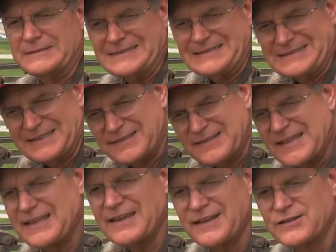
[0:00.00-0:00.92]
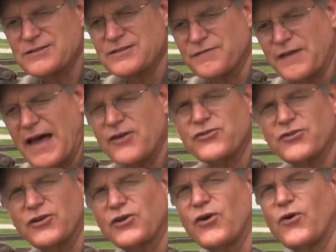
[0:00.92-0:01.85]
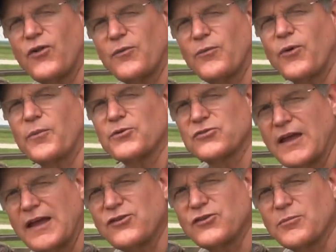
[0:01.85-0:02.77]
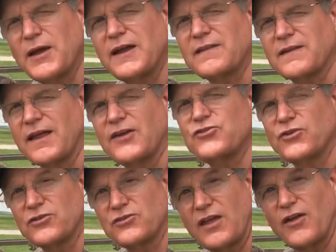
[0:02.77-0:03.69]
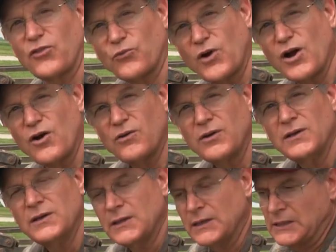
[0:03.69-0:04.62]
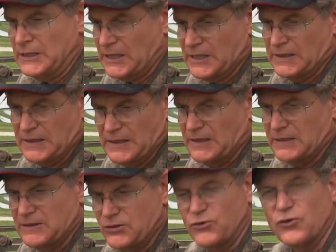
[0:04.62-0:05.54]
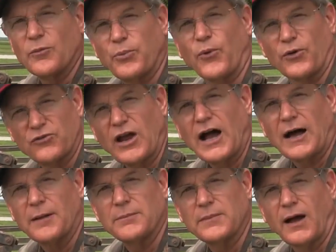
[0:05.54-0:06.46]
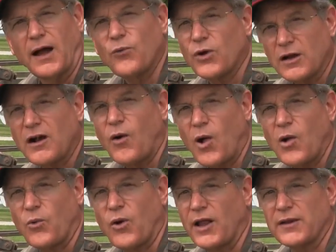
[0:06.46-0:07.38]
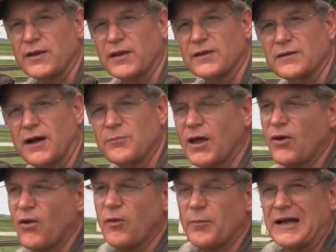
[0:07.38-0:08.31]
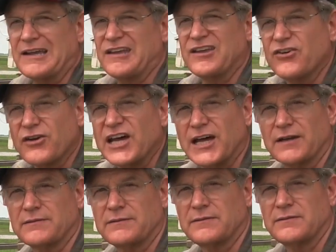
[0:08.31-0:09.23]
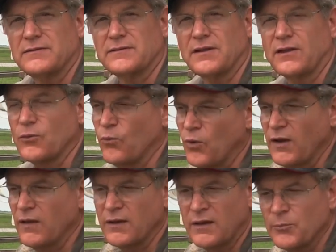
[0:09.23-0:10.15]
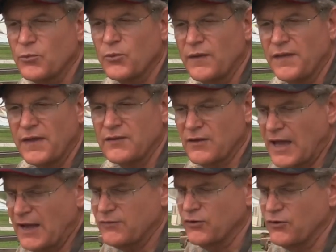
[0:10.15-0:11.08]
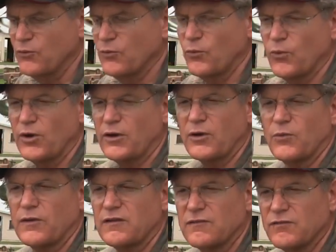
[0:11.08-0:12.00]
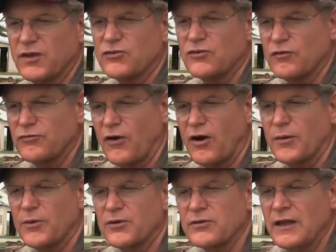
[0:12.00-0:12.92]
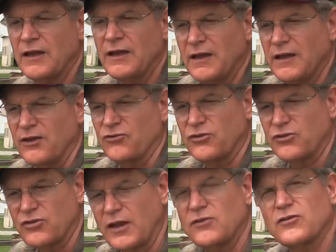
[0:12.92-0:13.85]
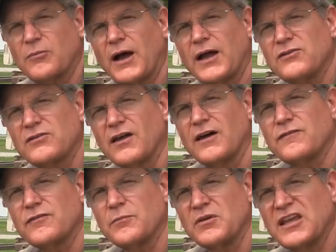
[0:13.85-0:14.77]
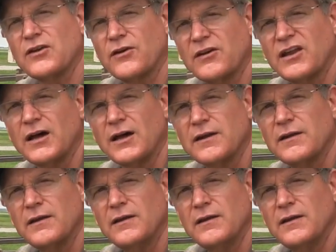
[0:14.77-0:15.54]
the thing is, the faster you go, the more mistakes you make, the less you can stay on the row, and then you do a poor job. I want quality. I'm not all about get her done. See, one of the number one things I have to do when working with conventional farmers is to change the mindset from get her done